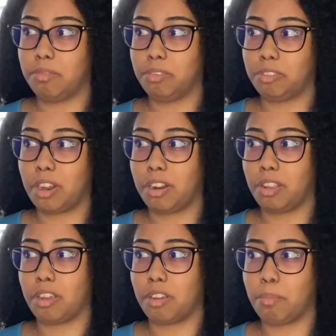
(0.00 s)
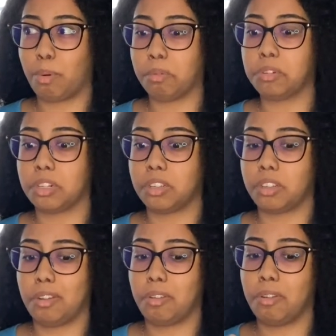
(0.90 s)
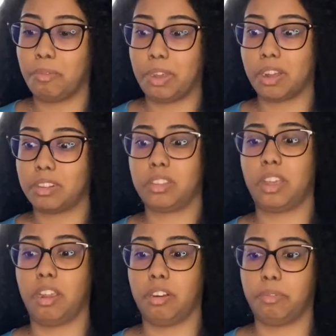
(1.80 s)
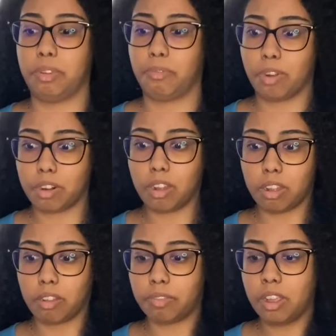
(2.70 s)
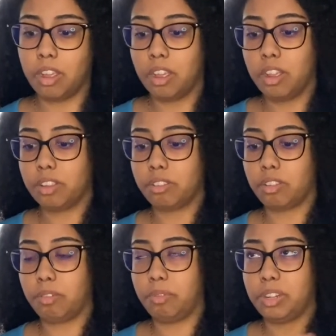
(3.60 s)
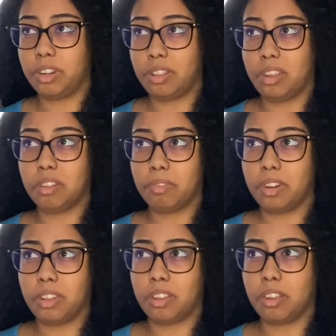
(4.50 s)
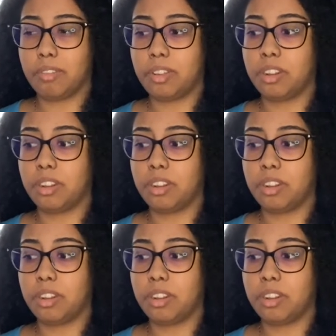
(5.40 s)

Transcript: trying to like approach us and we got scared and we run off. So we didn't think of anything of it.